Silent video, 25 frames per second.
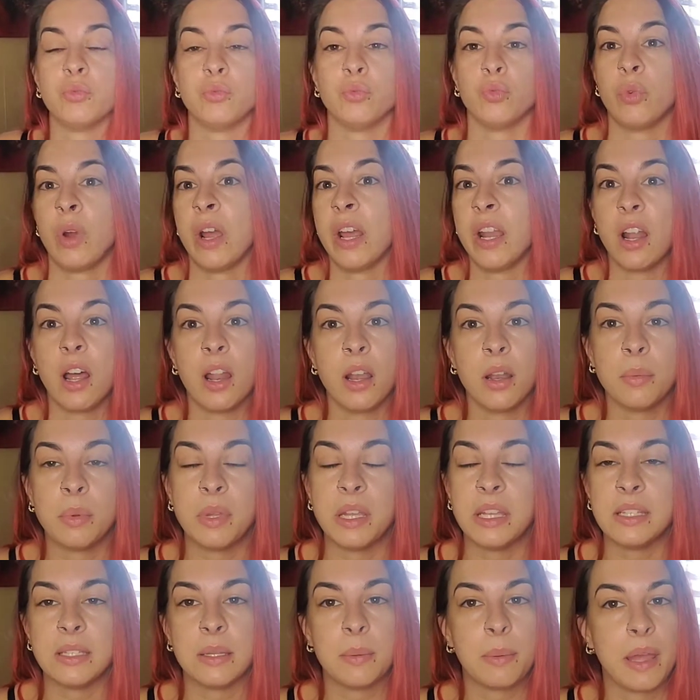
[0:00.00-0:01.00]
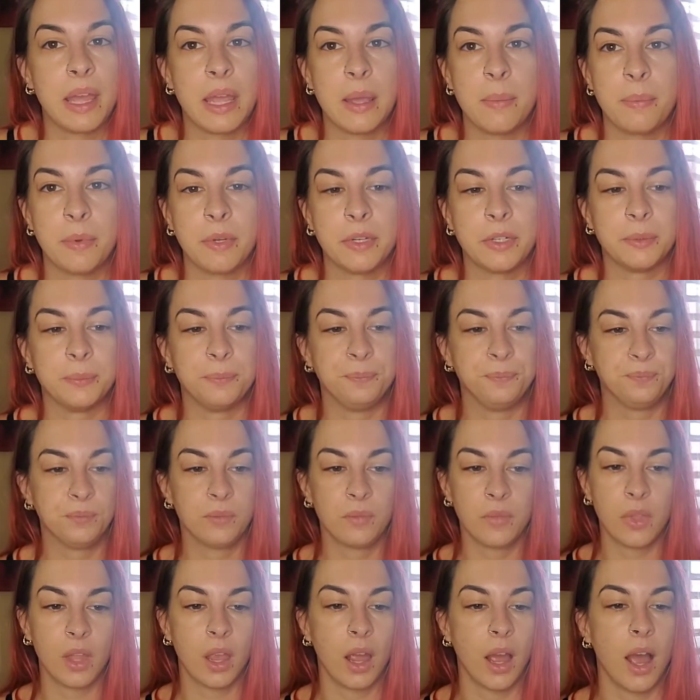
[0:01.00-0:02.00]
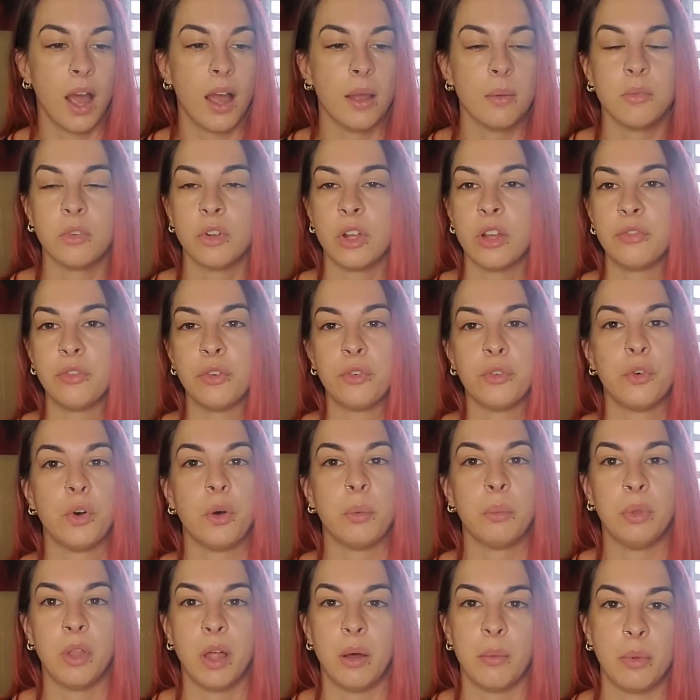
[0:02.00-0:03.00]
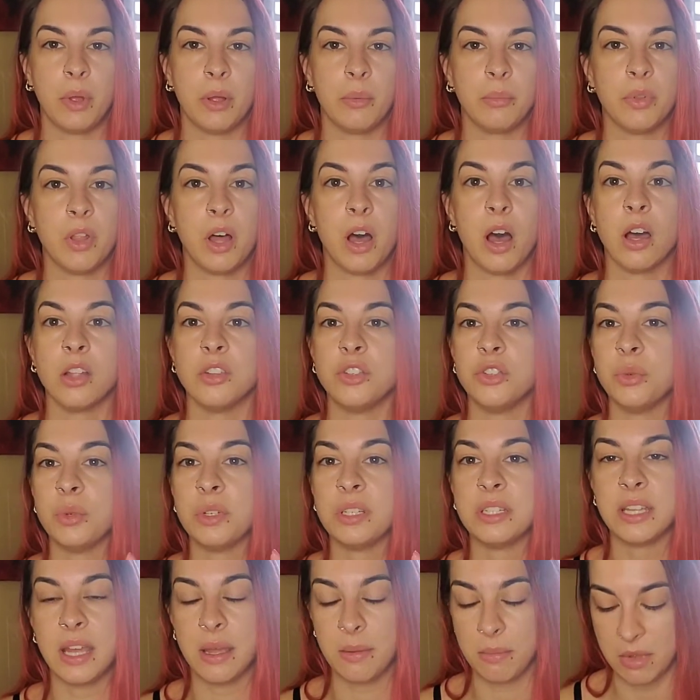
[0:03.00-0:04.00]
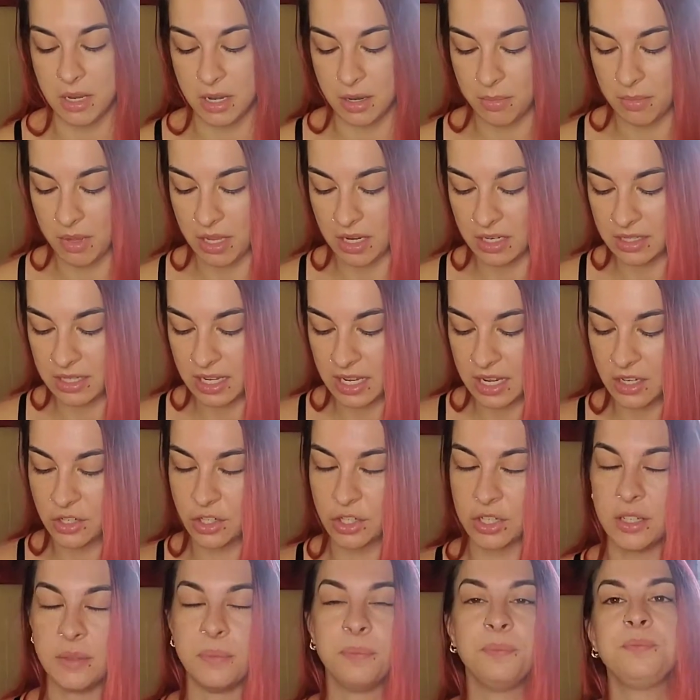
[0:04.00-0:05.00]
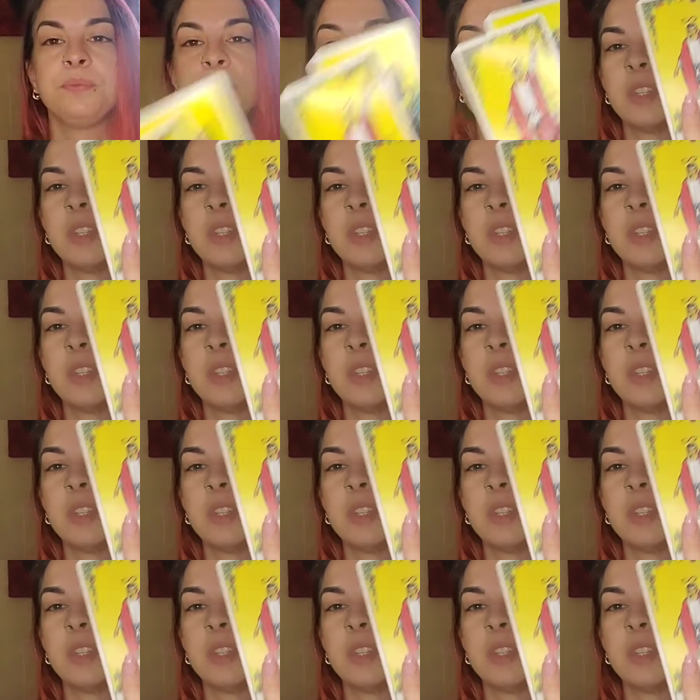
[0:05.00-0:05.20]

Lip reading: write on a piece of paper, I'm grateful for blah blah blah, do a 10-minute meditation.